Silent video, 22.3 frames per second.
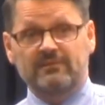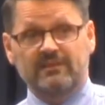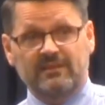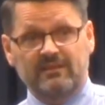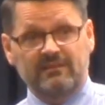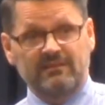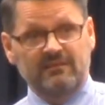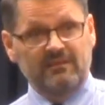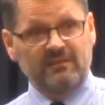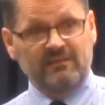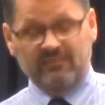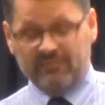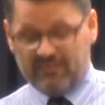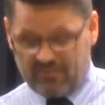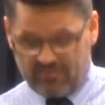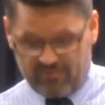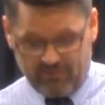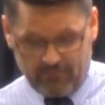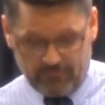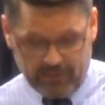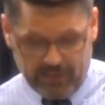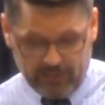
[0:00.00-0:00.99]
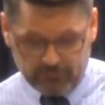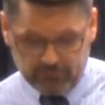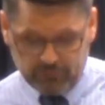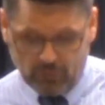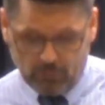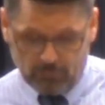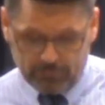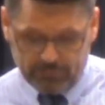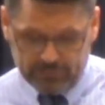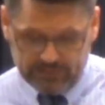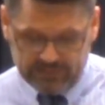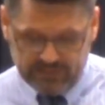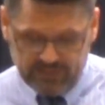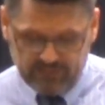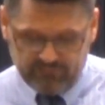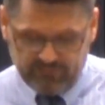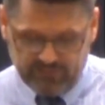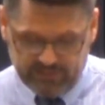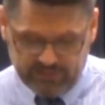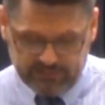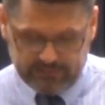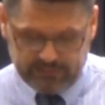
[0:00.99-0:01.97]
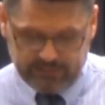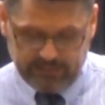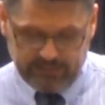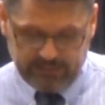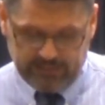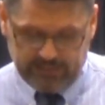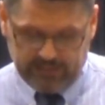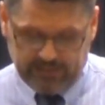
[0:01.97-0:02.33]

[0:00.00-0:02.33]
they somehow don't believe it,